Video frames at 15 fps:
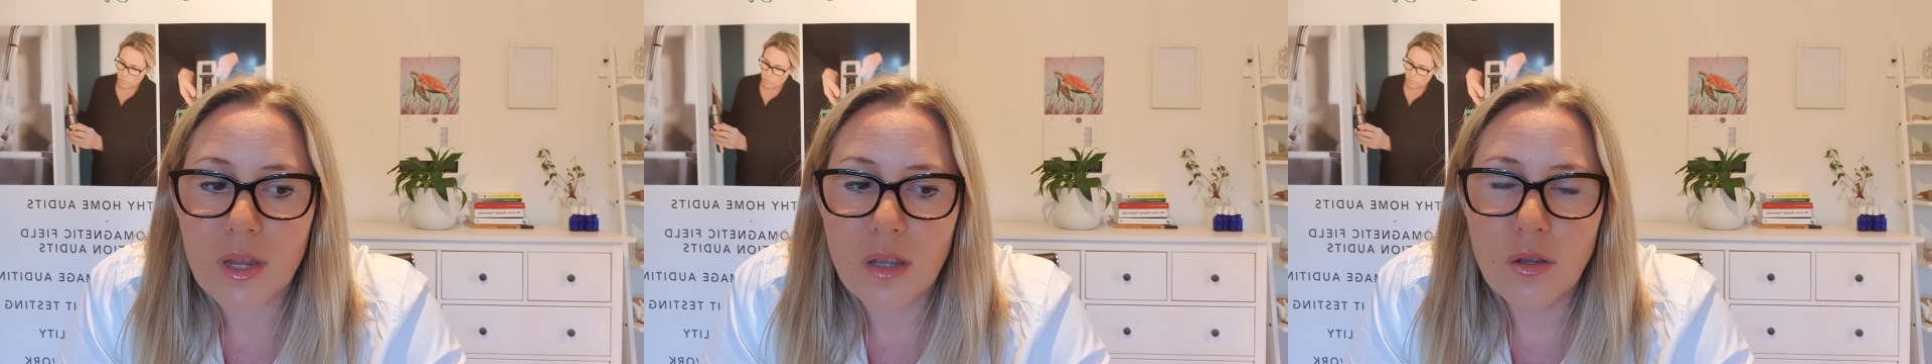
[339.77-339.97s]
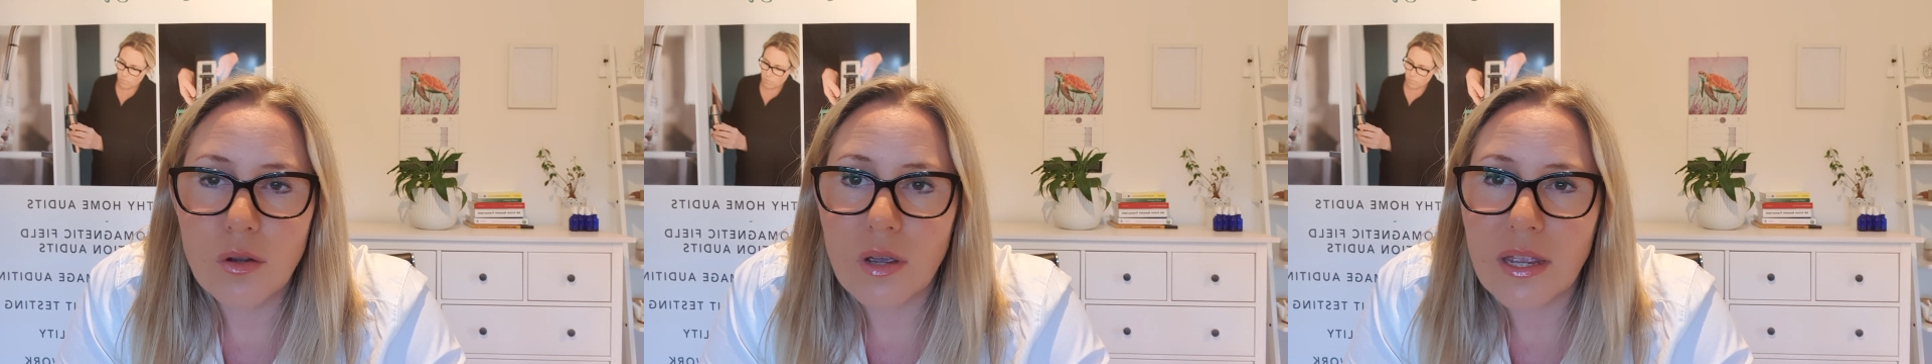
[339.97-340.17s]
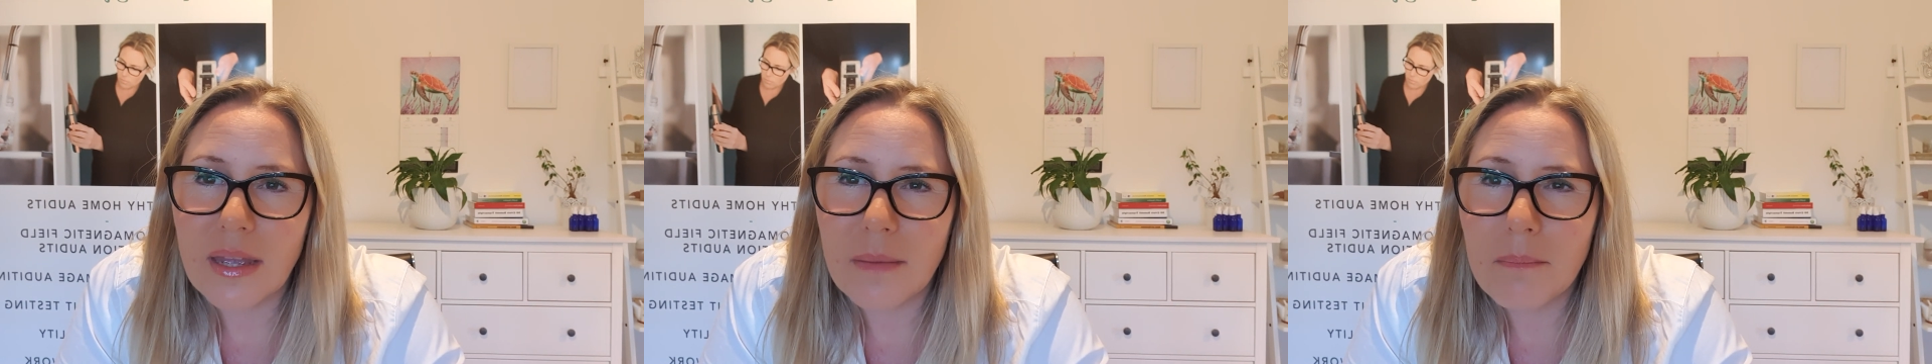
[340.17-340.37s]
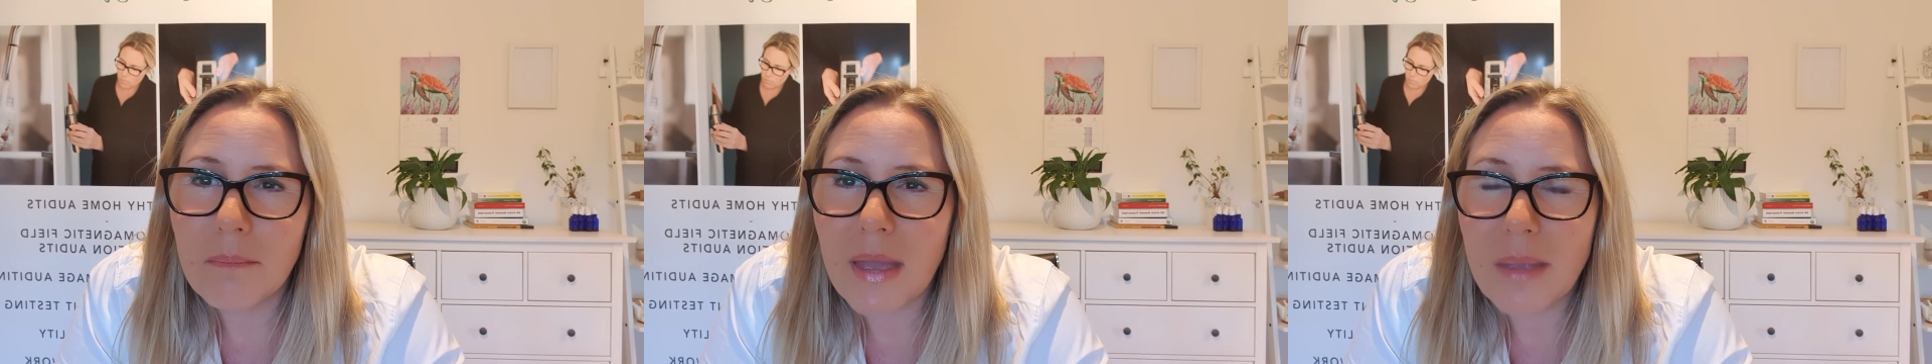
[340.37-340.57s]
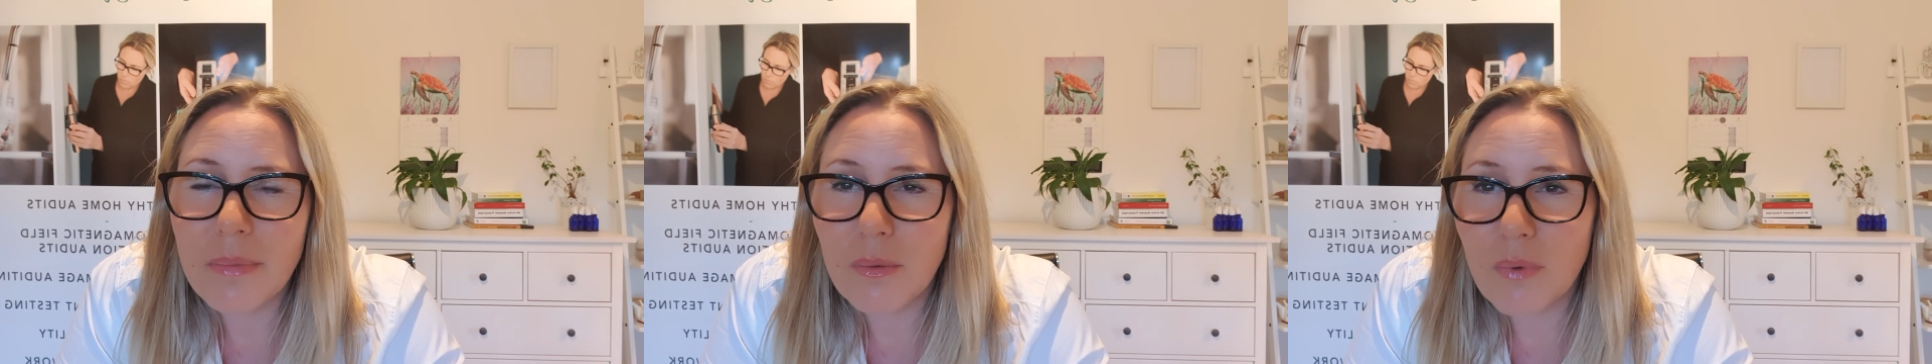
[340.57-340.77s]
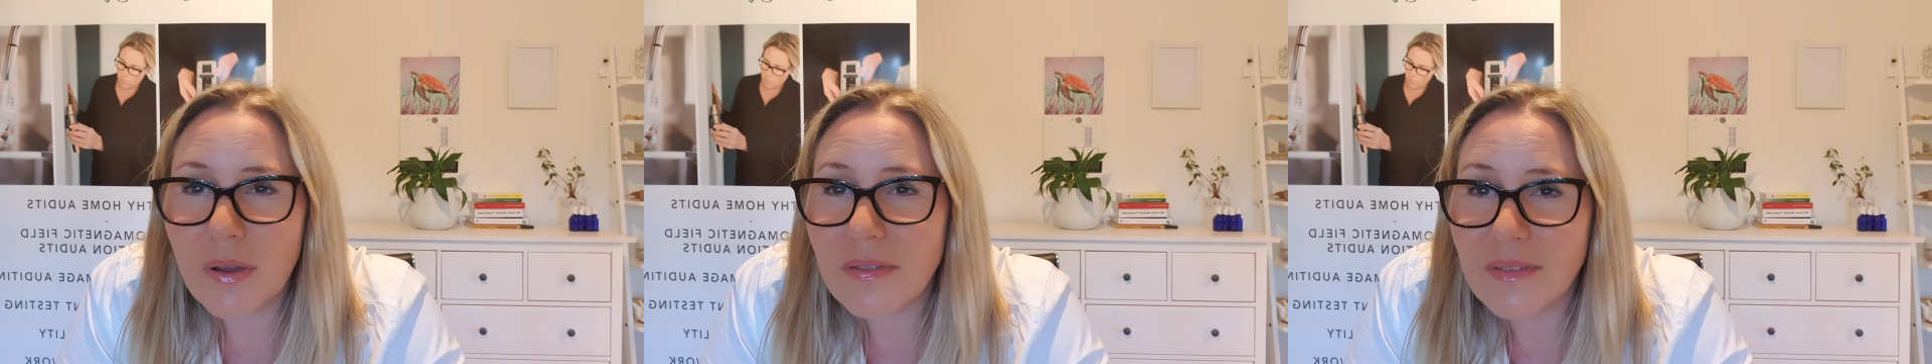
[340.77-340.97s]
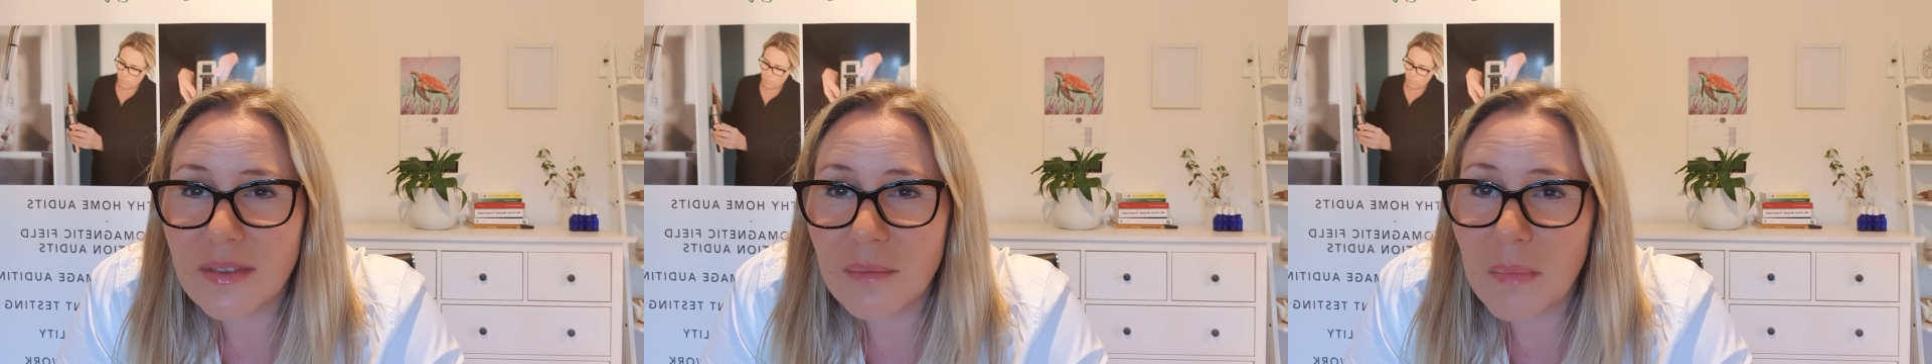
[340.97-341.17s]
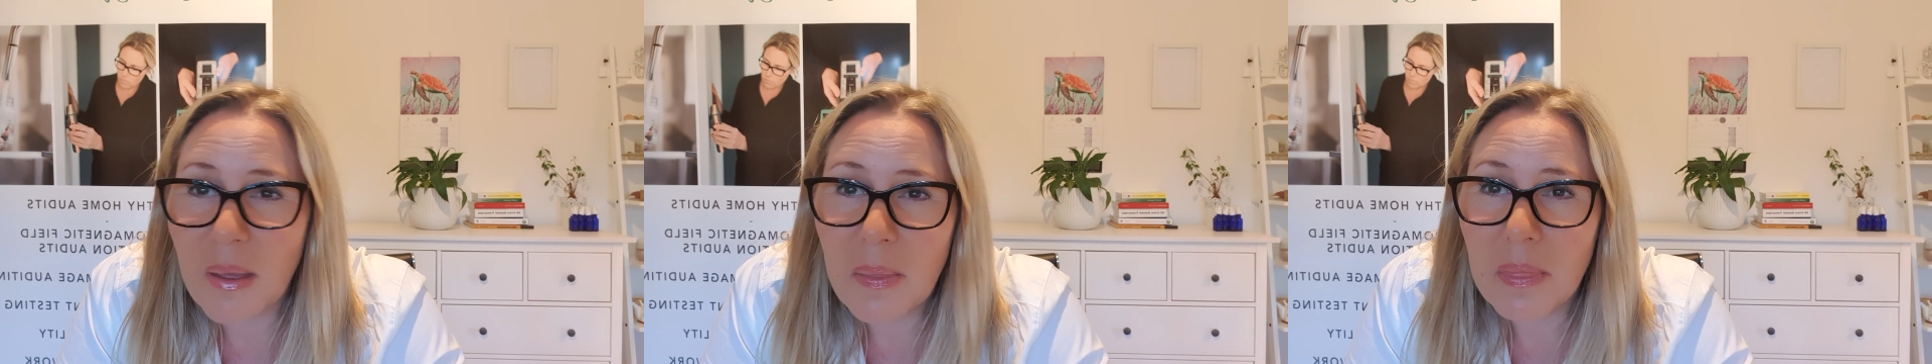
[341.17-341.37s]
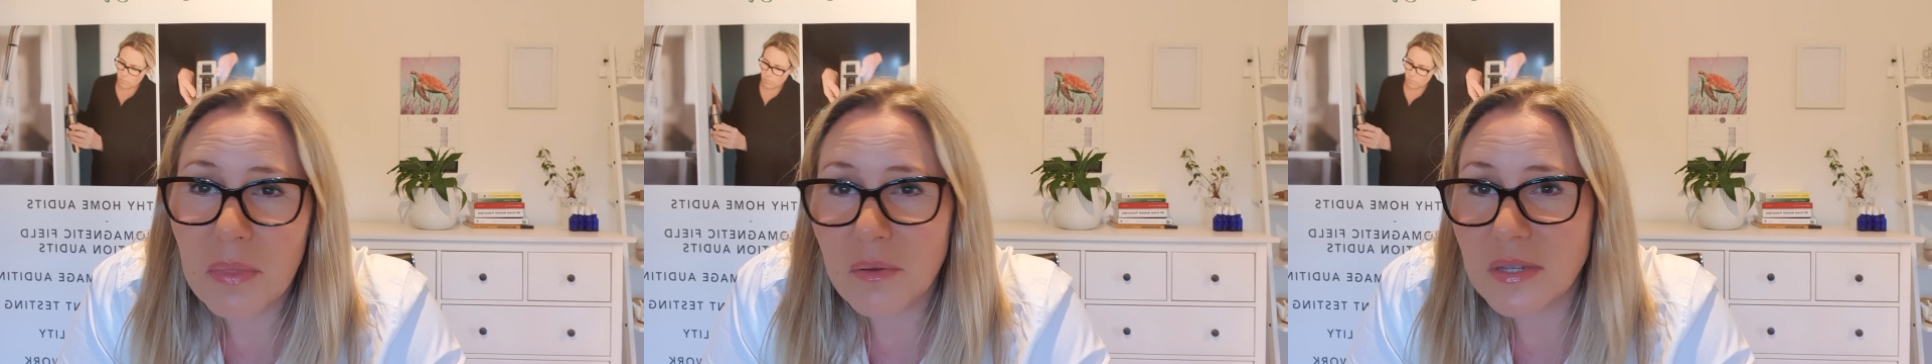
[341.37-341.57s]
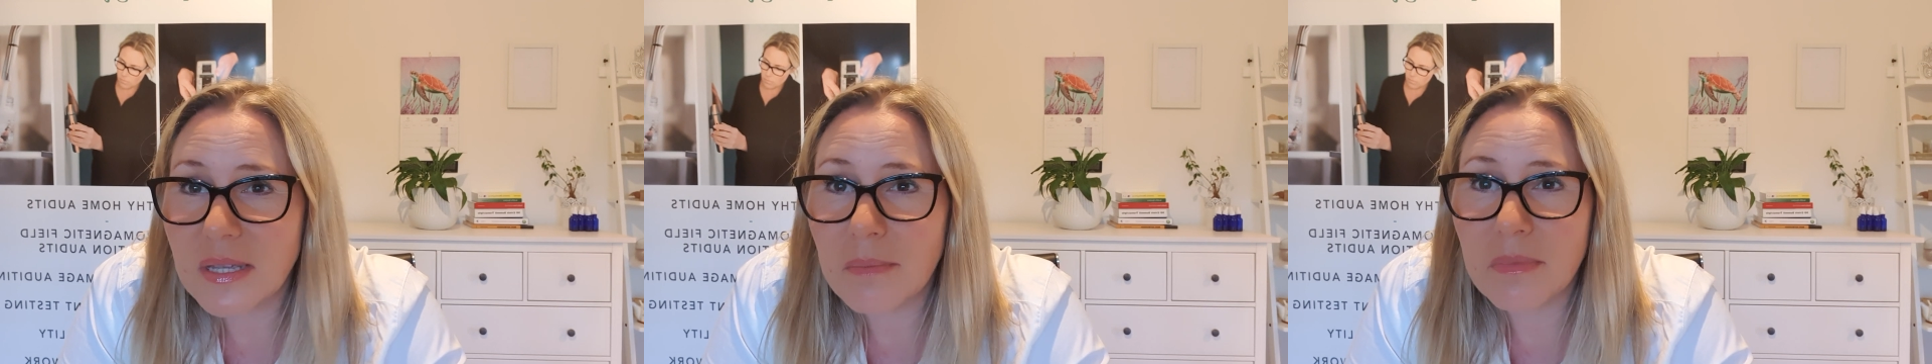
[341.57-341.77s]
you know, maybe once a month
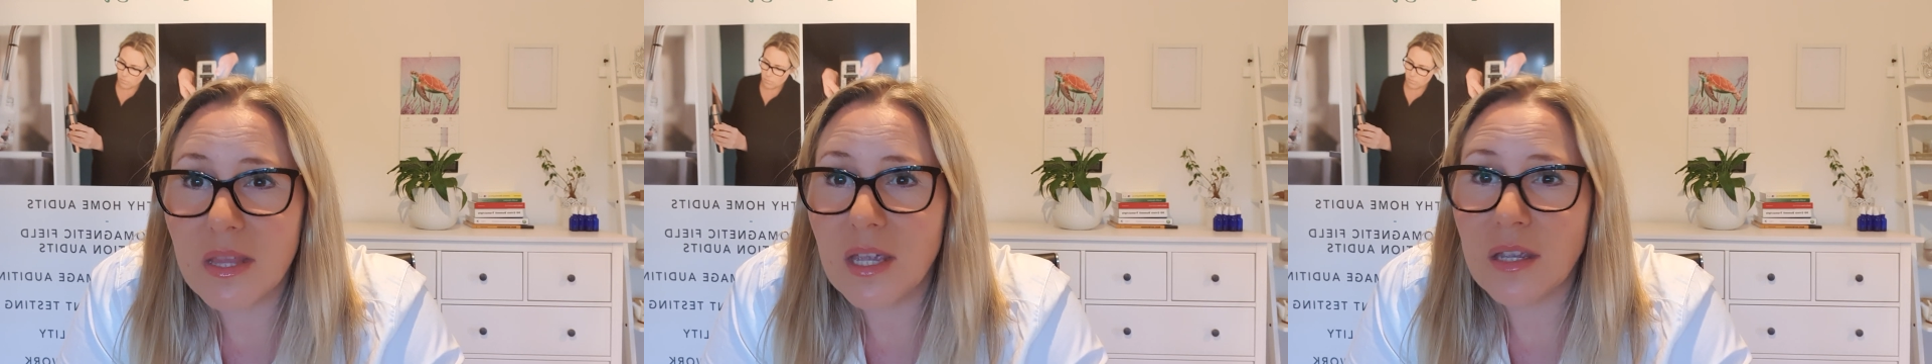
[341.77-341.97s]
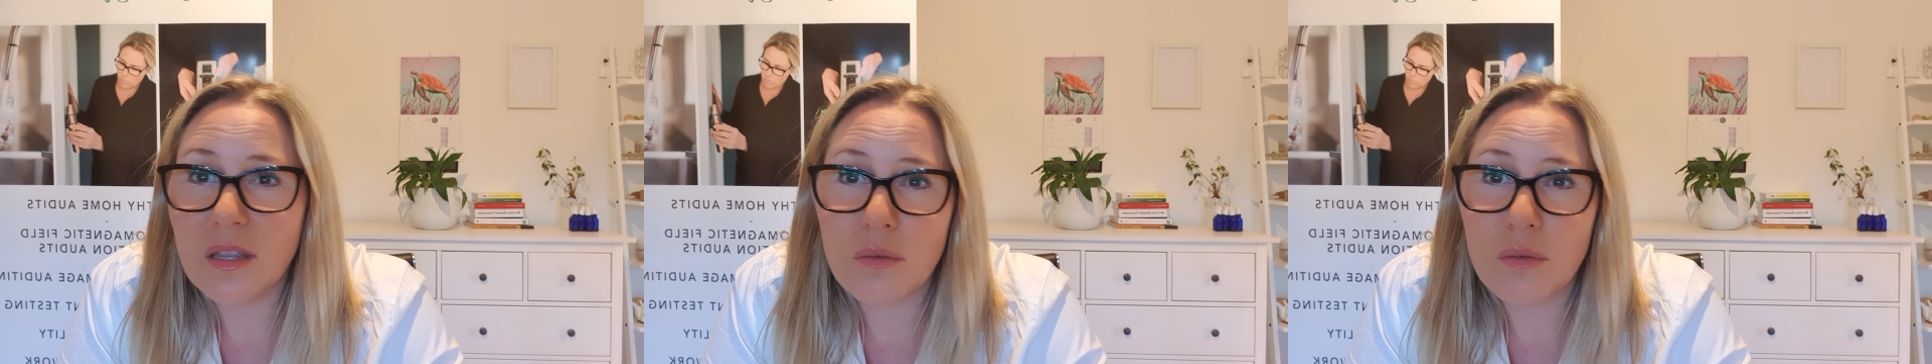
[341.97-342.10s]
or something,